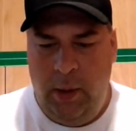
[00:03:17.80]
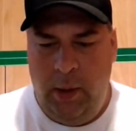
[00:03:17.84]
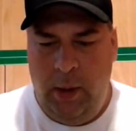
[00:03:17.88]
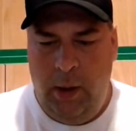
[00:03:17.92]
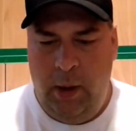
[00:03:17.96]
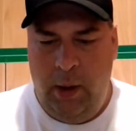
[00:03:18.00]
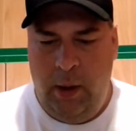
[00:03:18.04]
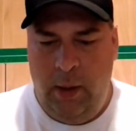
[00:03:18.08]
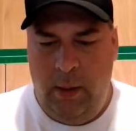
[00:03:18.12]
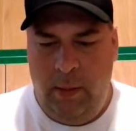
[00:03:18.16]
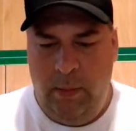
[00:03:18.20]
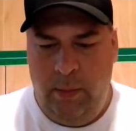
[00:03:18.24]

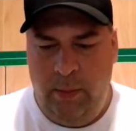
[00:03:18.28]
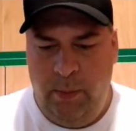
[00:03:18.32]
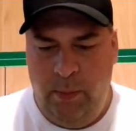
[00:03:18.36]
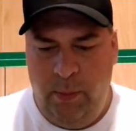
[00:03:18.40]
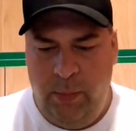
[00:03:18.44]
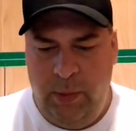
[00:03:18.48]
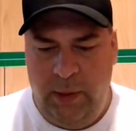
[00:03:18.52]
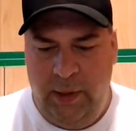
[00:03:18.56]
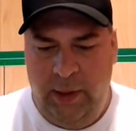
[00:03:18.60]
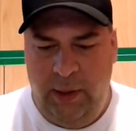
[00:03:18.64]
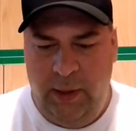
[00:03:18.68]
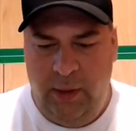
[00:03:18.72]

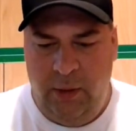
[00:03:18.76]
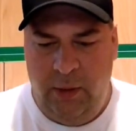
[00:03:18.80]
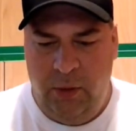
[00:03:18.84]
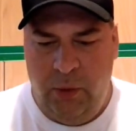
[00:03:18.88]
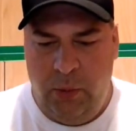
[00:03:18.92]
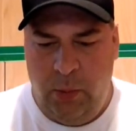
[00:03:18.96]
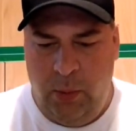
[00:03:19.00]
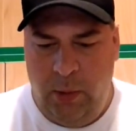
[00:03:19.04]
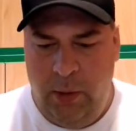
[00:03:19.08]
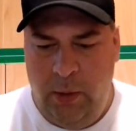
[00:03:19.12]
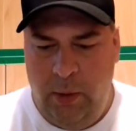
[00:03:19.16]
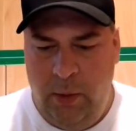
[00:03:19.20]
um, bleeding
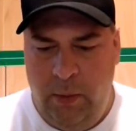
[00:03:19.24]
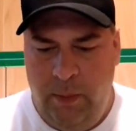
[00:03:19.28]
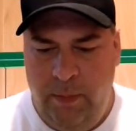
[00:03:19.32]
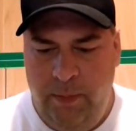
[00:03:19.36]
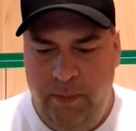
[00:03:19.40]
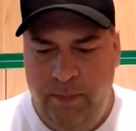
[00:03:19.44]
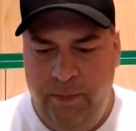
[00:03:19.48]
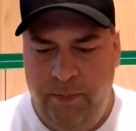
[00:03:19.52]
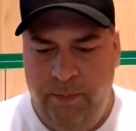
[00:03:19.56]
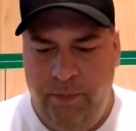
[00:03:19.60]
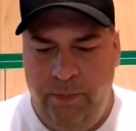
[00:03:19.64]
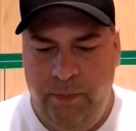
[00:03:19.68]
through
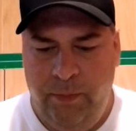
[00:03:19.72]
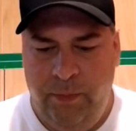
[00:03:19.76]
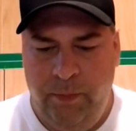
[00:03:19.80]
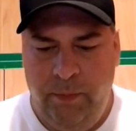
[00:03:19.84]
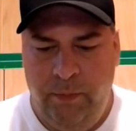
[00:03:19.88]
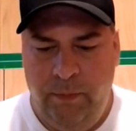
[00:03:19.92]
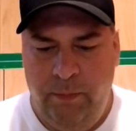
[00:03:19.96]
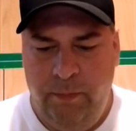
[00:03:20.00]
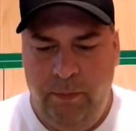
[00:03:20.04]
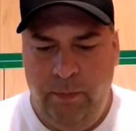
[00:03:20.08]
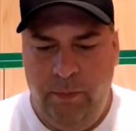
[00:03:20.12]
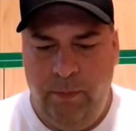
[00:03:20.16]

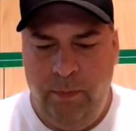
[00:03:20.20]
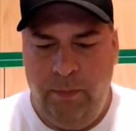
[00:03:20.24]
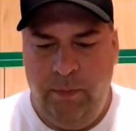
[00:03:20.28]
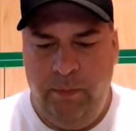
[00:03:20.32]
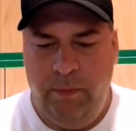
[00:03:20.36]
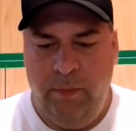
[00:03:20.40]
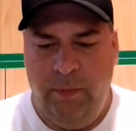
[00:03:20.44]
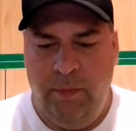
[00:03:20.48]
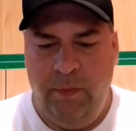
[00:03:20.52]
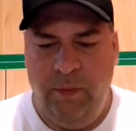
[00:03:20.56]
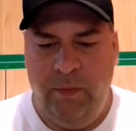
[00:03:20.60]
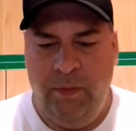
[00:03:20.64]

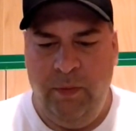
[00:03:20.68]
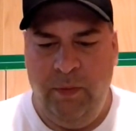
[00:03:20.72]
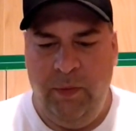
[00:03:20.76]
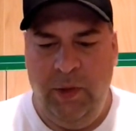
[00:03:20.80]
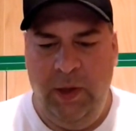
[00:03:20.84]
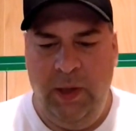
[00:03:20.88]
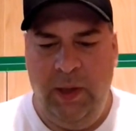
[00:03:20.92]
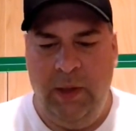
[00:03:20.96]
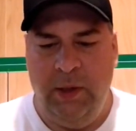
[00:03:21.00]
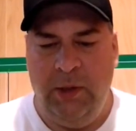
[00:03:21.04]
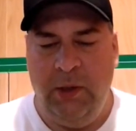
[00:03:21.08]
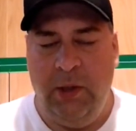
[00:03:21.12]

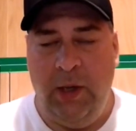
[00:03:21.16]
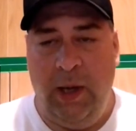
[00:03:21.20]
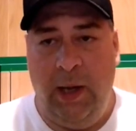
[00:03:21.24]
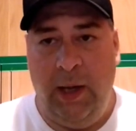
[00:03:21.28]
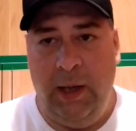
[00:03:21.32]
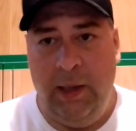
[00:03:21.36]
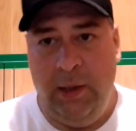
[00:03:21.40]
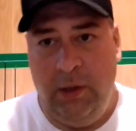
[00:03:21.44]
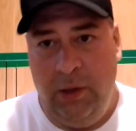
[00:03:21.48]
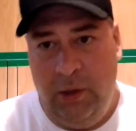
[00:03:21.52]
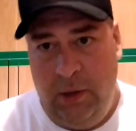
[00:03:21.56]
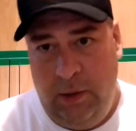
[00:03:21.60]
the
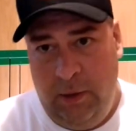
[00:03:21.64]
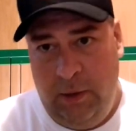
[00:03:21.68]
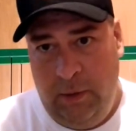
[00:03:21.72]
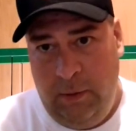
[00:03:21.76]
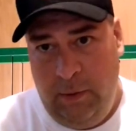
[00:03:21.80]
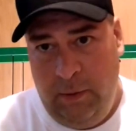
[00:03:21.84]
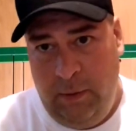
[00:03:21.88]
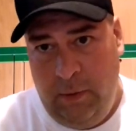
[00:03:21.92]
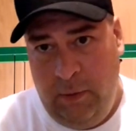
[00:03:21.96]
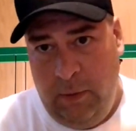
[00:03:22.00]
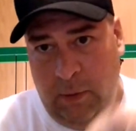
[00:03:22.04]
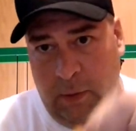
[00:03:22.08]
insides.
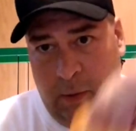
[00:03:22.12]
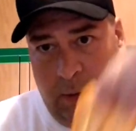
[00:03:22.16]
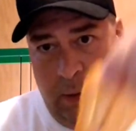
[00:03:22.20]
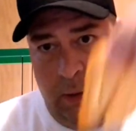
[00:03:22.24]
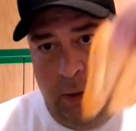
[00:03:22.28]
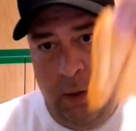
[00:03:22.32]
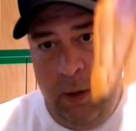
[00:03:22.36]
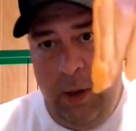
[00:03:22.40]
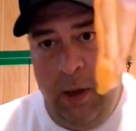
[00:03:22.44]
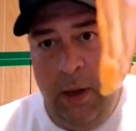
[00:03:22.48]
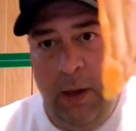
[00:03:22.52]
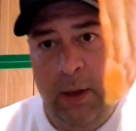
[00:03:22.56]

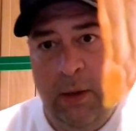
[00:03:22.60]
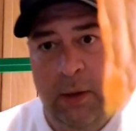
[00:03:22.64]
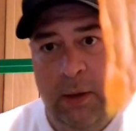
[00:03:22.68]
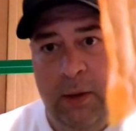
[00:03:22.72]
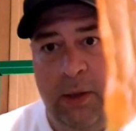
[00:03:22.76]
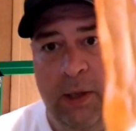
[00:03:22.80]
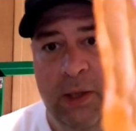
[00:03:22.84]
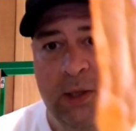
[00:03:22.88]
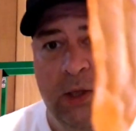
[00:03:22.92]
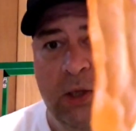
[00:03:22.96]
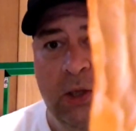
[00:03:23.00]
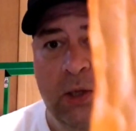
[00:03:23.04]

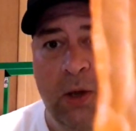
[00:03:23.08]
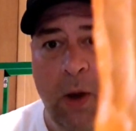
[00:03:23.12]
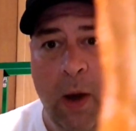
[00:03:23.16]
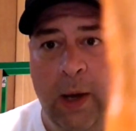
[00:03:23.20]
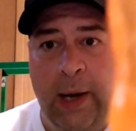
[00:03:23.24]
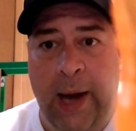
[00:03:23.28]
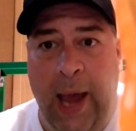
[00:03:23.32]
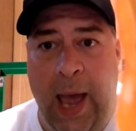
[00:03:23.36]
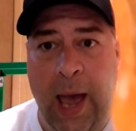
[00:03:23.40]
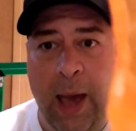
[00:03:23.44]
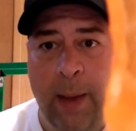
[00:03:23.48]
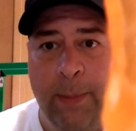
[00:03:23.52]
This is
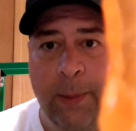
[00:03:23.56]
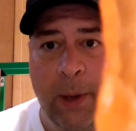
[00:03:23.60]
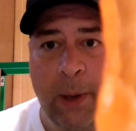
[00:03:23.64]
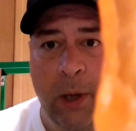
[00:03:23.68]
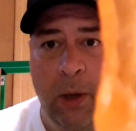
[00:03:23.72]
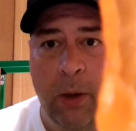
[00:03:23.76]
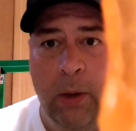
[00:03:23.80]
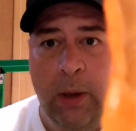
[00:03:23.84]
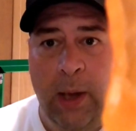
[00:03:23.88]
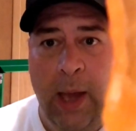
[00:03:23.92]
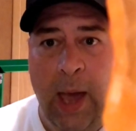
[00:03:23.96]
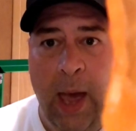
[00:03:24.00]
not a
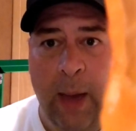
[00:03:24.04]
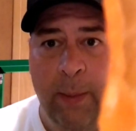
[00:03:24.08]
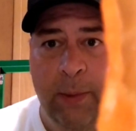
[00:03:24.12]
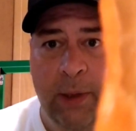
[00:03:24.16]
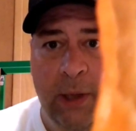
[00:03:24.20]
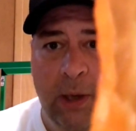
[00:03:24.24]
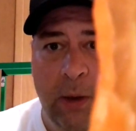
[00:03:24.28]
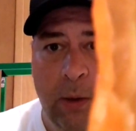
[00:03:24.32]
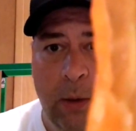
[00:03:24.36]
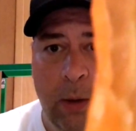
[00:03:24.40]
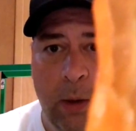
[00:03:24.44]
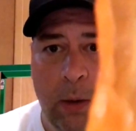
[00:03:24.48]
haber,
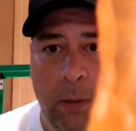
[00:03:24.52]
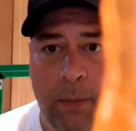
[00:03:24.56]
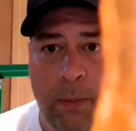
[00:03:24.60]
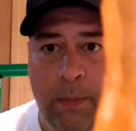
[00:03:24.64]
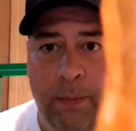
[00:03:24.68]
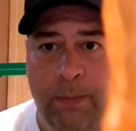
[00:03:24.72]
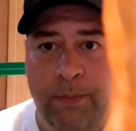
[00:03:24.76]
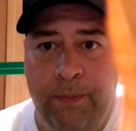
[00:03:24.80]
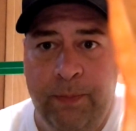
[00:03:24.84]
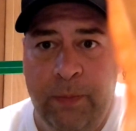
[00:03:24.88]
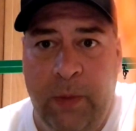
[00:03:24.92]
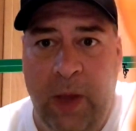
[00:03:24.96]

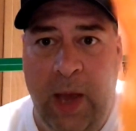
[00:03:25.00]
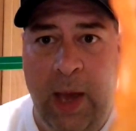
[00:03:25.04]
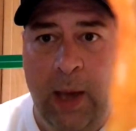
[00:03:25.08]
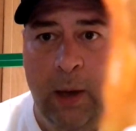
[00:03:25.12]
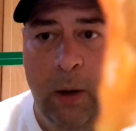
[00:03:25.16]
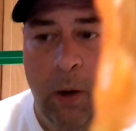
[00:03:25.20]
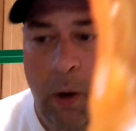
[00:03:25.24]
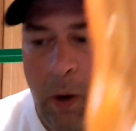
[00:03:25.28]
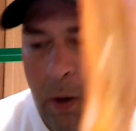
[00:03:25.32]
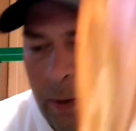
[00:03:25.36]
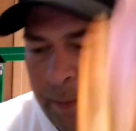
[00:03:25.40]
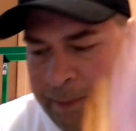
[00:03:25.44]
habanero
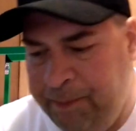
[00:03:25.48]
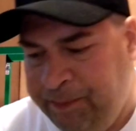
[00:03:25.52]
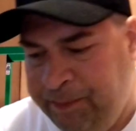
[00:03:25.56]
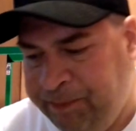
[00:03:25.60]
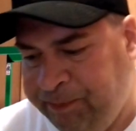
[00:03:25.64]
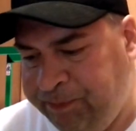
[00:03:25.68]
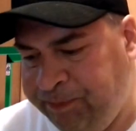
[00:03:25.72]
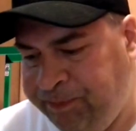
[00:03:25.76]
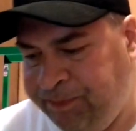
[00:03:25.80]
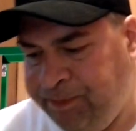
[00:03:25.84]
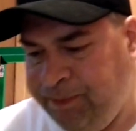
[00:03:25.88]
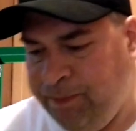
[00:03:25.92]
at all.
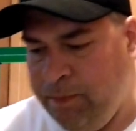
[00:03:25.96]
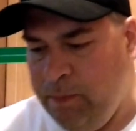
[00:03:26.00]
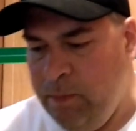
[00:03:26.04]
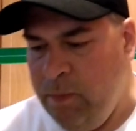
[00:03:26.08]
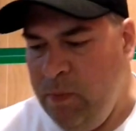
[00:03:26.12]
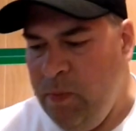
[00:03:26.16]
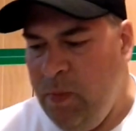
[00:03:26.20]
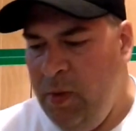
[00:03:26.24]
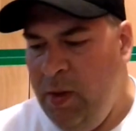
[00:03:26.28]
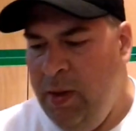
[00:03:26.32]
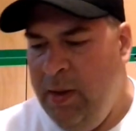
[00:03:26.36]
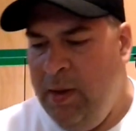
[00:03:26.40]

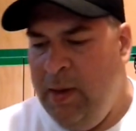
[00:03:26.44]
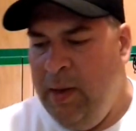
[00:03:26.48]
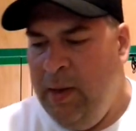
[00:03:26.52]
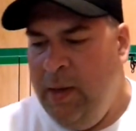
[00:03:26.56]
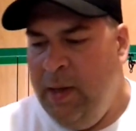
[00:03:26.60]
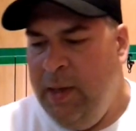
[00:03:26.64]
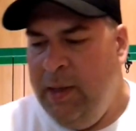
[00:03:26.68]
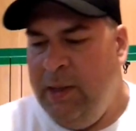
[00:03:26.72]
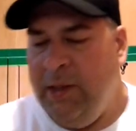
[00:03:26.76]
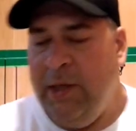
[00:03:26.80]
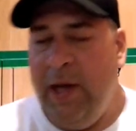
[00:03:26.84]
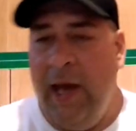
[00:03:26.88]

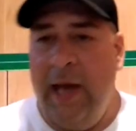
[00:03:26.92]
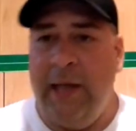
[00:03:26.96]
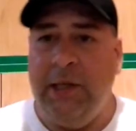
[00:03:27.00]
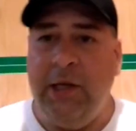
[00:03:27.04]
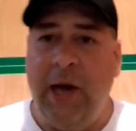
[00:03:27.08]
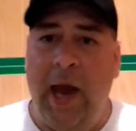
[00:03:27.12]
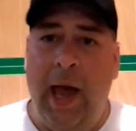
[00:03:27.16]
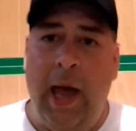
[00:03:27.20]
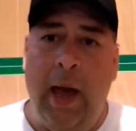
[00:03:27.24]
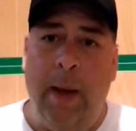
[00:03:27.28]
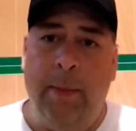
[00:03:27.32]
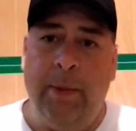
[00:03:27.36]

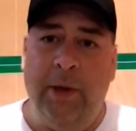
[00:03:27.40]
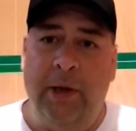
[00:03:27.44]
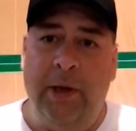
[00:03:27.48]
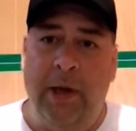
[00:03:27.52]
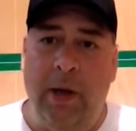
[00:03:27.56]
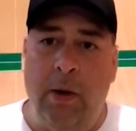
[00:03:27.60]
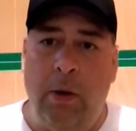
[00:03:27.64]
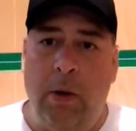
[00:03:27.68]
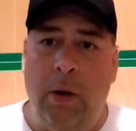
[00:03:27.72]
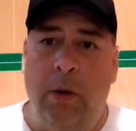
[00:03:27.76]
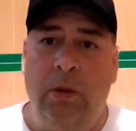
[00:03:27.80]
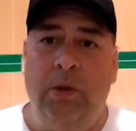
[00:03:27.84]
Teja
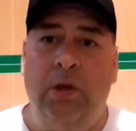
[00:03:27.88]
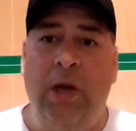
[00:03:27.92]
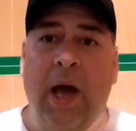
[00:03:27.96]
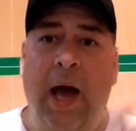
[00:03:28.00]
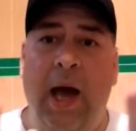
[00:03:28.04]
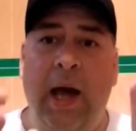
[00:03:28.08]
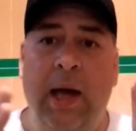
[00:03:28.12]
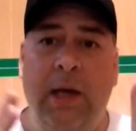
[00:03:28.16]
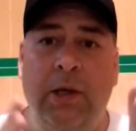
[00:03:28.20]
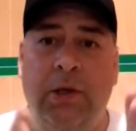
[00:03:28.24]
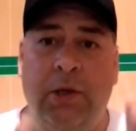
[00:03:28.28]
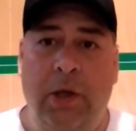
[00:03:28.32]
Habanero,
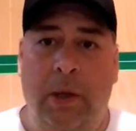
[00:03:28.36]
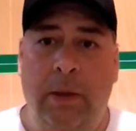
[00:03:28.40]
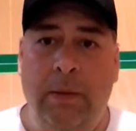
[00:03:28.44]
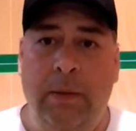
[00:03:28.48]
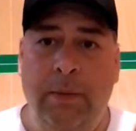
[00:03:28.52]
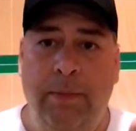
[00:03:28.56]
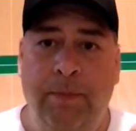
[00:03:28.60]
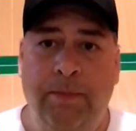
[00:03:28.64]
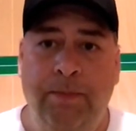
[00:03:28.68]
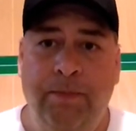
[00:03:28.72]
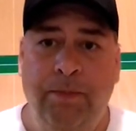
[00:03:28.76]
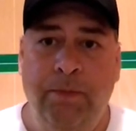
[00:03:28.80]

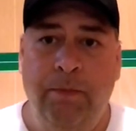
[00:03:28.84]
Teja,